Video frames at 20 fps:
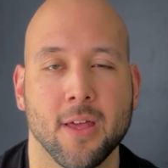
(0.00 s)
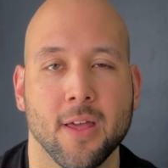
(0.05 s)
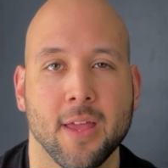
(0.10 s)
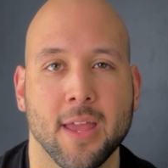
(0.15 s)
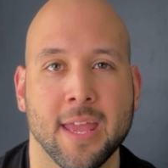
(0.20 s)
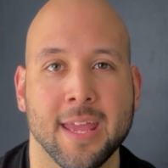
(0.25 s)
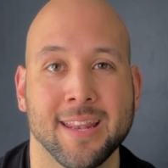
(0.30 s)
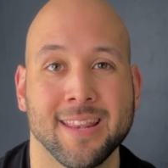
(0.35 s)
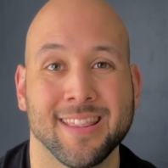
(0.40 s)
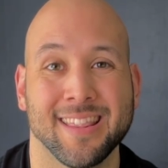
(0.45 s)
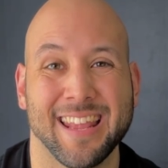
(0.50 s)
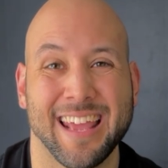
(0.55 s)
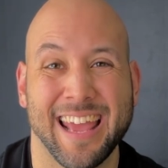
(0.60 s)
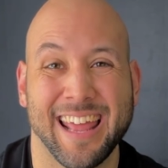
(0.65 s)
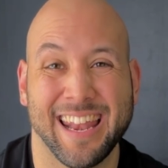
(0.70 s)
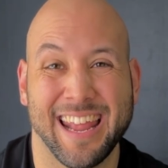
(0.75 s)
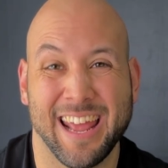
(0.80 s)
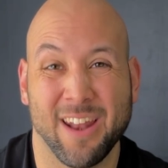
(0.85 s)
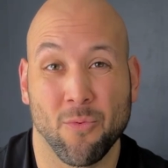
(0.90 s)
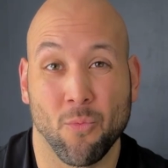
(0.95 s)

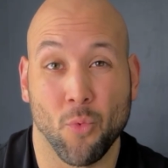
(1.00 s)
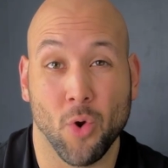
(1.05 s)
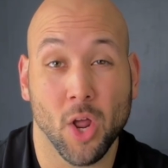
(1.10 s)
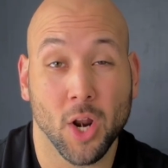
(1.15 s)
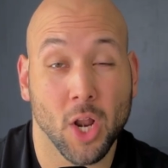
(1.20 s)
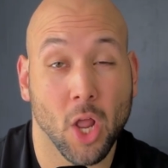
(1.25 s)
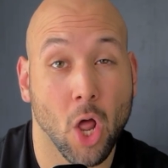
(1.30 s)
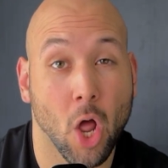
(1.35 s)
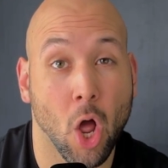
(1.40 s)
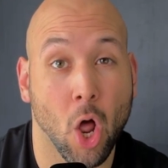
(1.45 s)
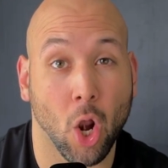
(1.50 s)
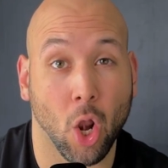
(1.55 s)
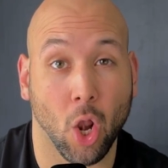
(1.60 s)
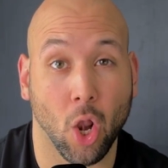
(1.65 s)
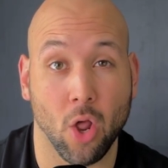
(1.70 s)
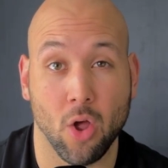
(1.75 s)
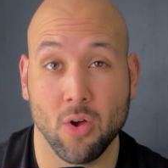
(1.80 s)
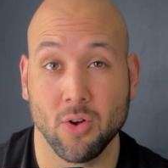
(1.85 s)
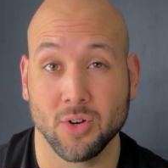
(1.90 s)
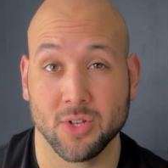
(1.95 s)
run
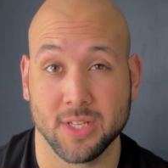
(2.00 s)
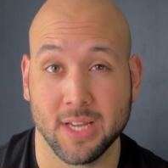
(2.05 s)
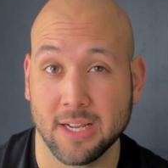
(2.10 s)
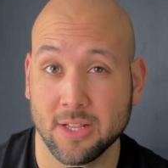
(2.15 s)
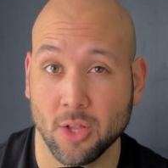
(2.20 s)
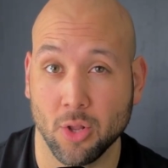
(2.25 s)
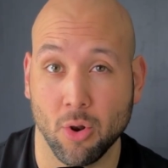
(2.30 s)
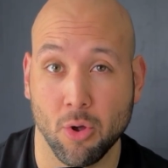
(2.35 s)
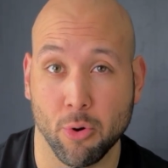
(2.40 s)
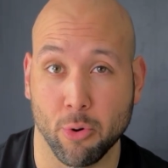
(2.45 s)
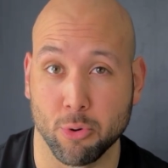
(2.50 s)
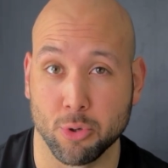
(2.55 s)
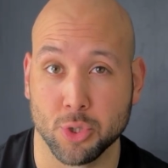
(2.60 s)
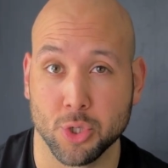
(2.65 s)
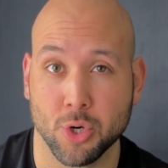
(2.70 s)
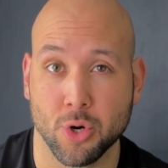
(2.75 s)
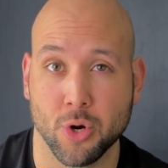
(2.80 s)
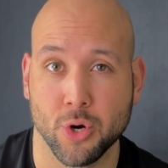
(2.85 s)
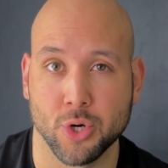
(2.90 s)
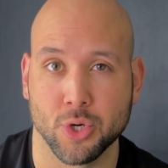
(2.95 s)
alongside the local
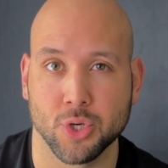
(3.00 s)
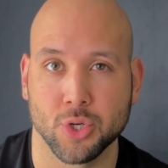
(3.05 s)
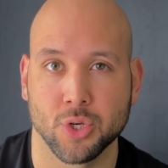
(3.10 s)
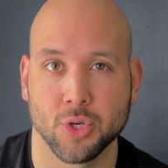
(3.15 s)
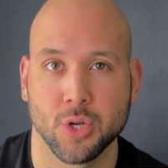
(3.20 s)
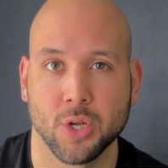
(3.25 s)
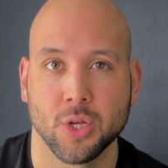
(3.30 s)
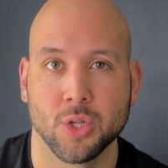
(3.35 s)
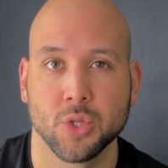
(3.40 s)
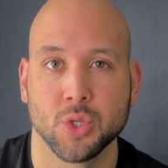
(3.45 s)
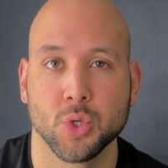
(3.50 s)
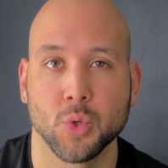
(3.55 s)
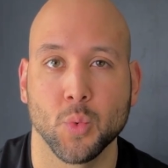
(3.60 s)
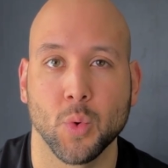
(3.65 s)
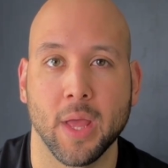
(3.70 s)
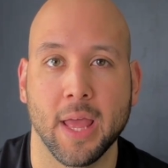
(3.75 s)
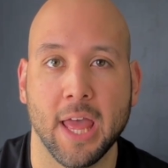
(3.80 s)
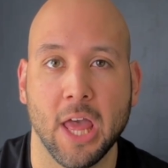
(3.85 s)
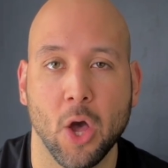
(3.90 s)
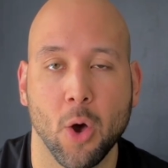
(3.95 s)
church to
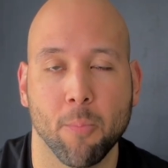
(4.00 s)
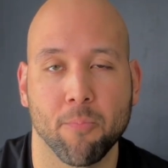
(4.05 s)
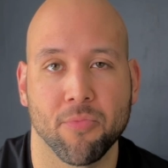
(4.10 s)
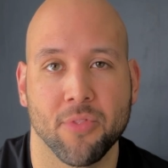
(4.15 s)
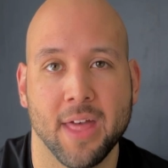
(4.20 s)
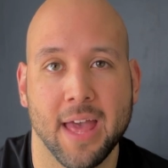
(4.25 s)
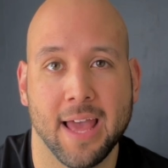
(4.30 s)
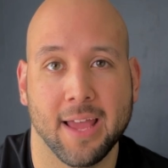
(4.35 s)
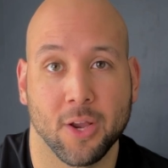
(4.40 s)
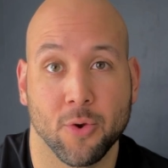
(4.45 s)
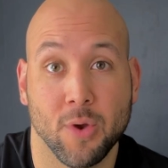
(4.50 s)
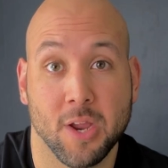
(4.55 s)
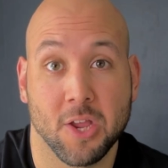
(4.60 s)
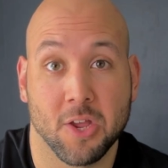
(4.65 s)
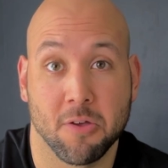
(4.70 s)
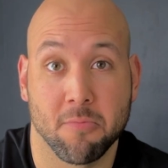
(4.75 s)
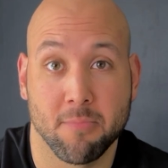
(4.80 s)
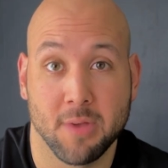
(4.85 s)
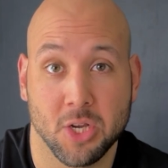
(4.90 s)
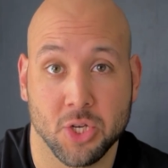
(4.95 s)
help that Great
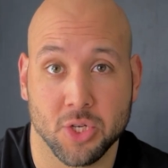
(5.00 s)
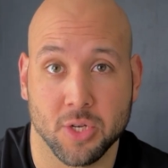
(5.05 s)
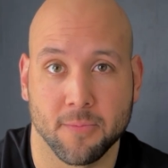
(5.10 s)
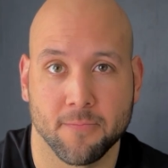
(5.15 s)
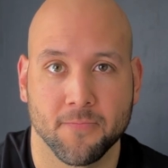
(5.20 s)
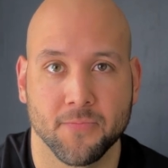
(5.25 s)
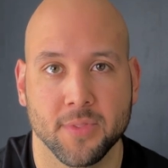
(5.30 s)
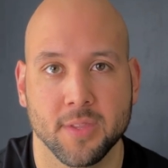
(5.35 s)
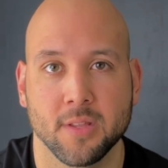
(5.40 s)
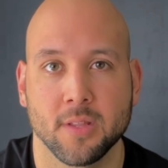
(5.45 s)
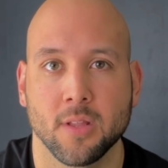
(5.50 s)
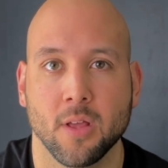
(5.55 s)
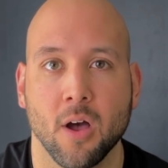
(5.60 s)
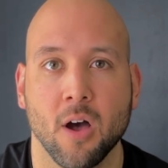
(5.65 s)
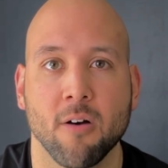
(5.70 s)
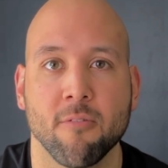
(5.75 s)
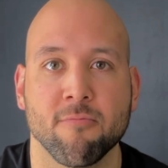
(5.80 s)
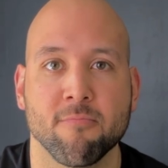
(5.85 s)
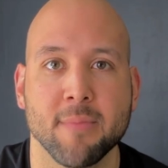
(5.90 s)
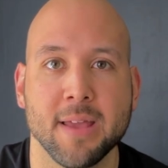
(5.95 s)
Commission
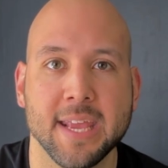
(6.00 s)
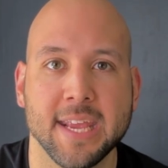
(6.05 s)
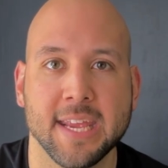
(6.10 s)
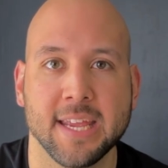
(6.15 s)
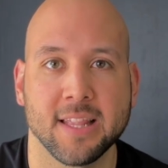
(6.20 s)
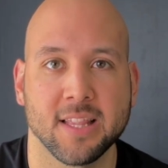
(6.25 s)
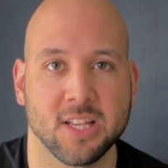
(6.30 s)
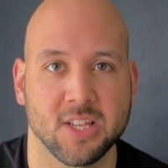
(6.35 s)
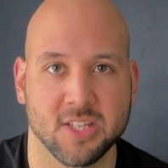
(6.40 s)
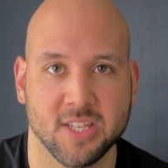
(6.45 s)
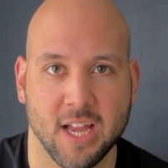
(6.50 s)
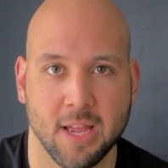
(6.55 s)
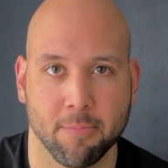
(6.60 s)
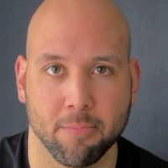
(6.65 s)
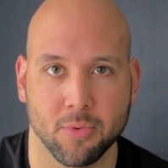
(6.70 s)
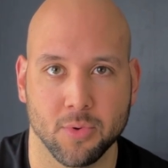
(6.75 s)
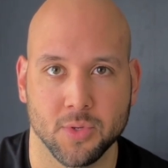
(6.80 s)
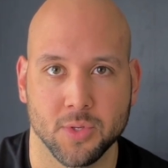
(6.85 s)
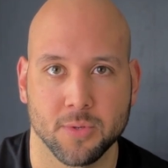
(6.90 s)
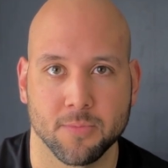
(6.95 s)
of making
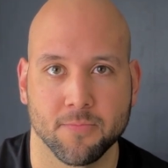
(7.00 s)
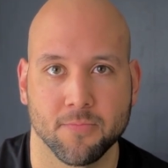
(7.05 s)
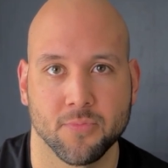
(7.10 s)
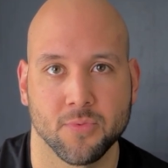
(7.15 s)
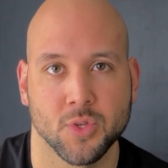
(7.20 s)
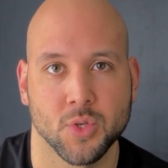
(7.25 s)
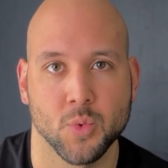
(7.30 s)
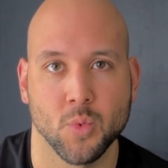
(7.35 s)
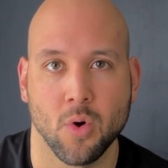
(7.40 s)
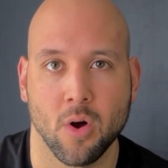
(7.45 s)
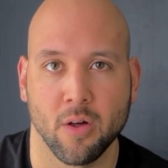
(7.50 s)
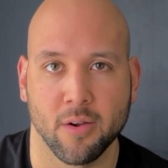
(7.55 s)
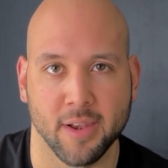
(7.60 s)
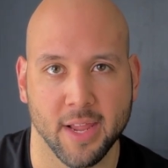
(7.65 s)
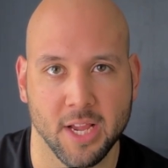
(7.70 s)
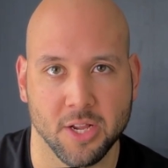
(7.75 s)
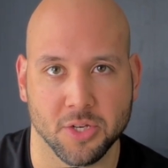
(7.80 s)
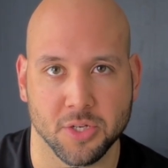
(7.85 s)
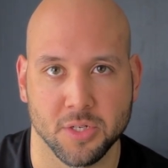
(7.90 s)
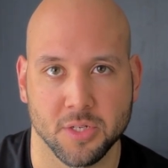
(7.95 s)
disciples to all
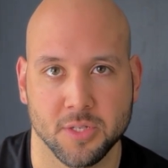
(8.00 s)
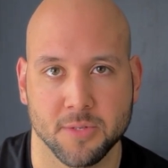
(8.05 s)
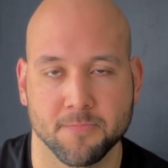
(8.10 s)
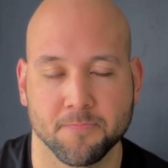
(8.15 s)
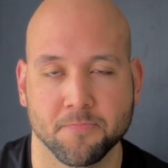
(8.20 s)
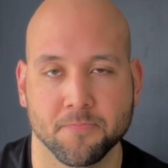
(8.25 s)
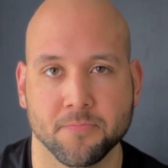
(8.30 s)
nations.